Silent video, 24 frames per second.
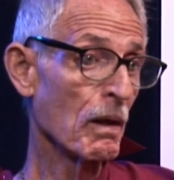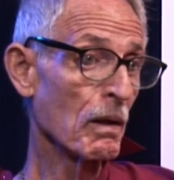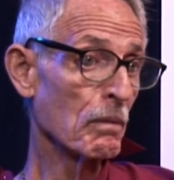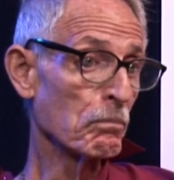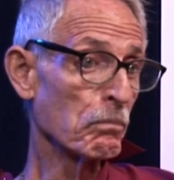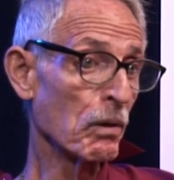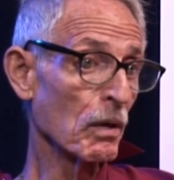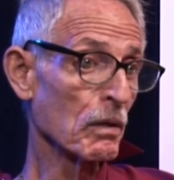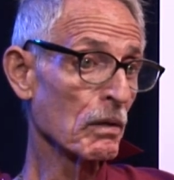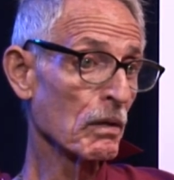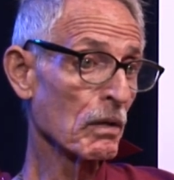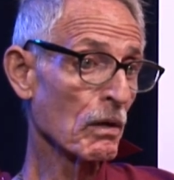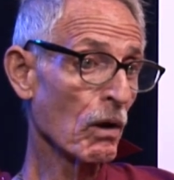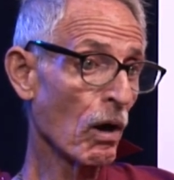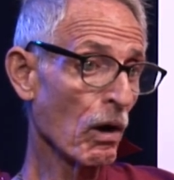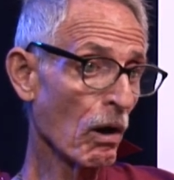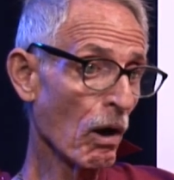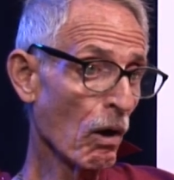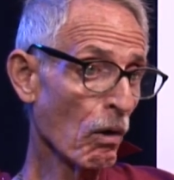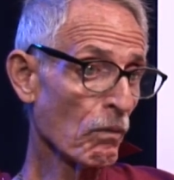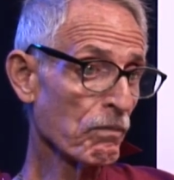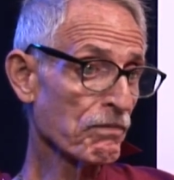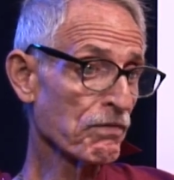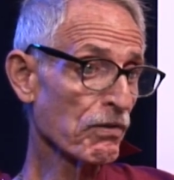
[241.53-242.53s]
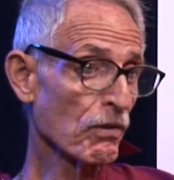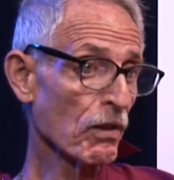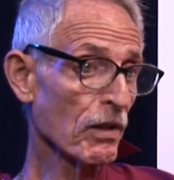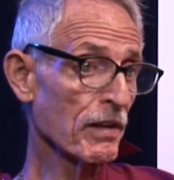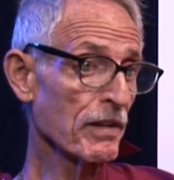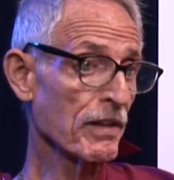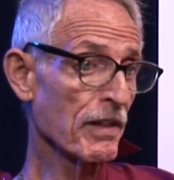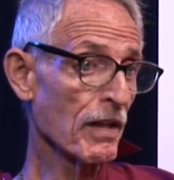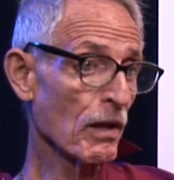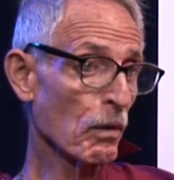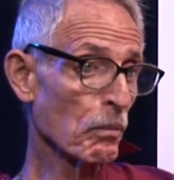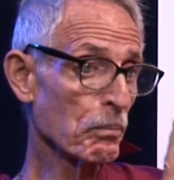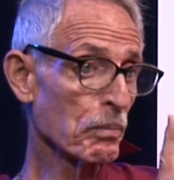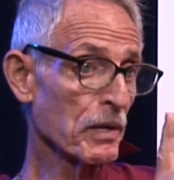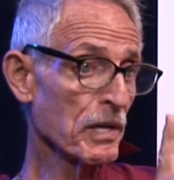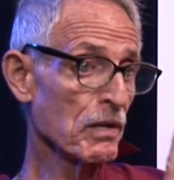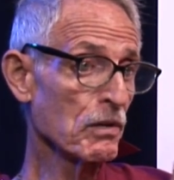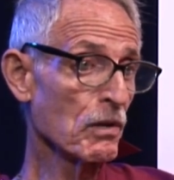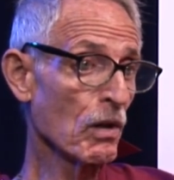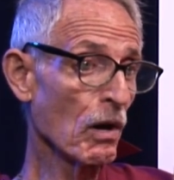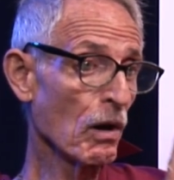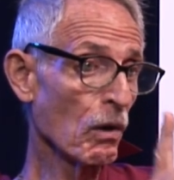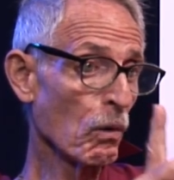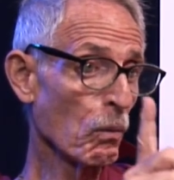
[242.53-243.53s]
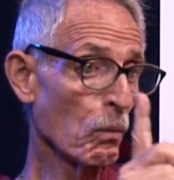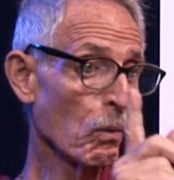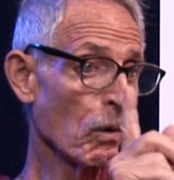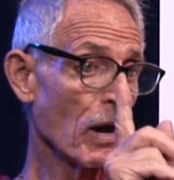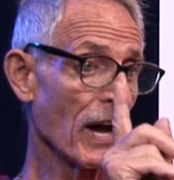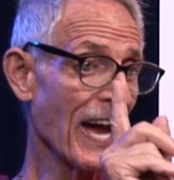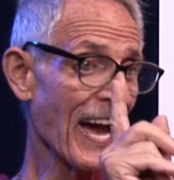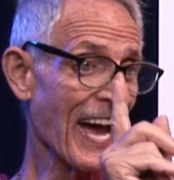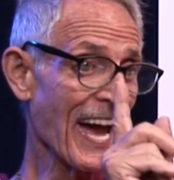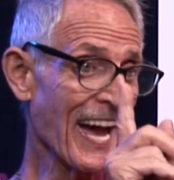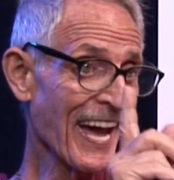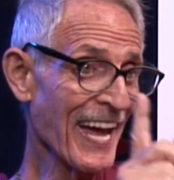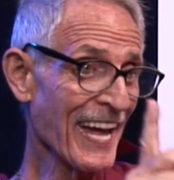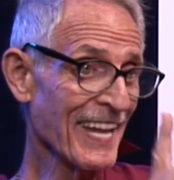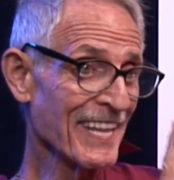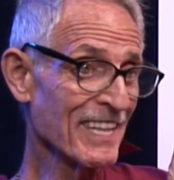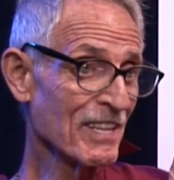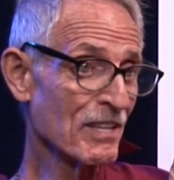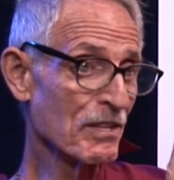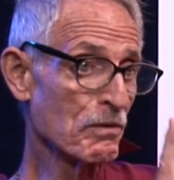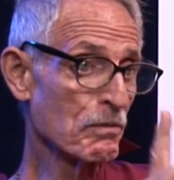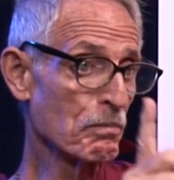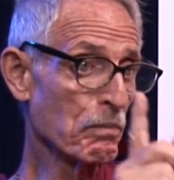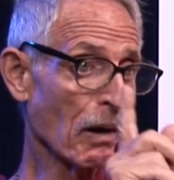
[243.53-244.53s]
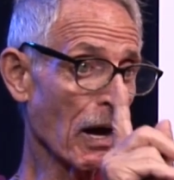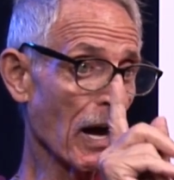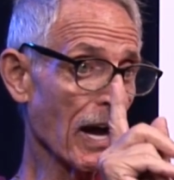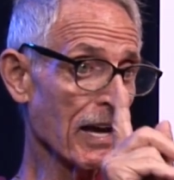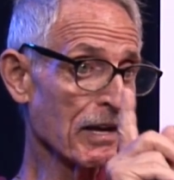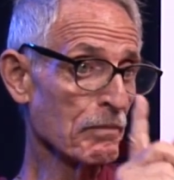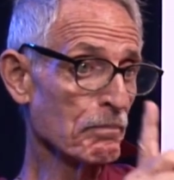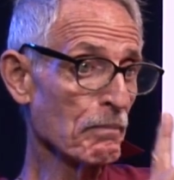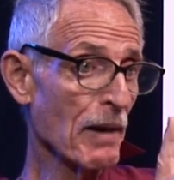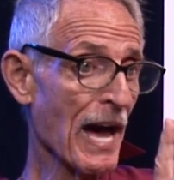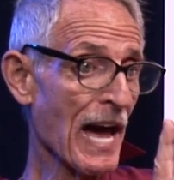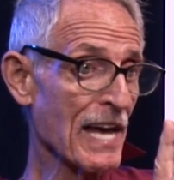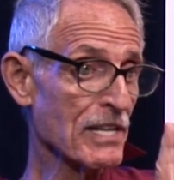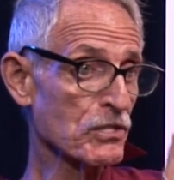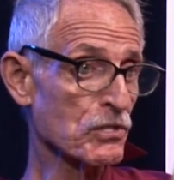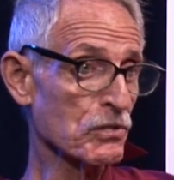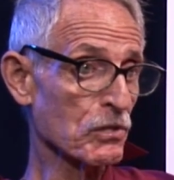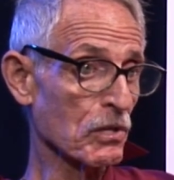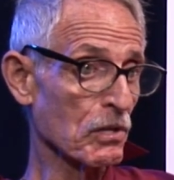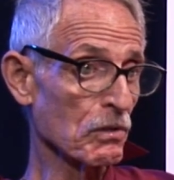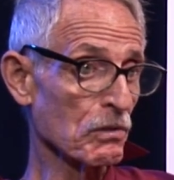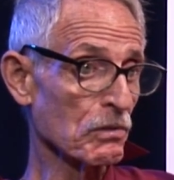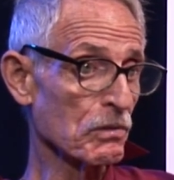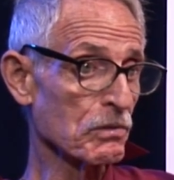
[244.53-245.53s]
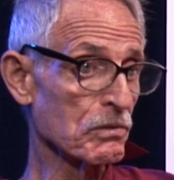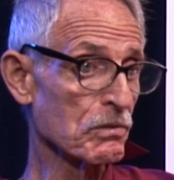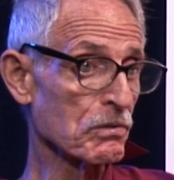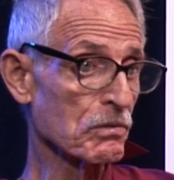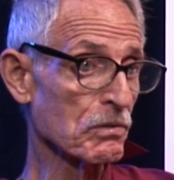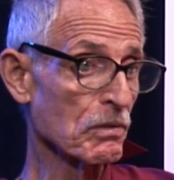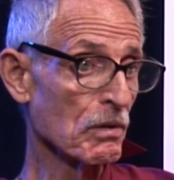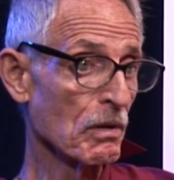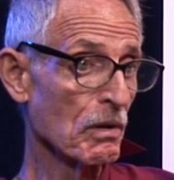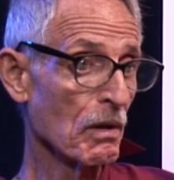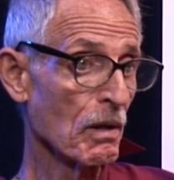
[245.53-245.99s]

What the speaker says: But hopefully there'll be no end by massacres.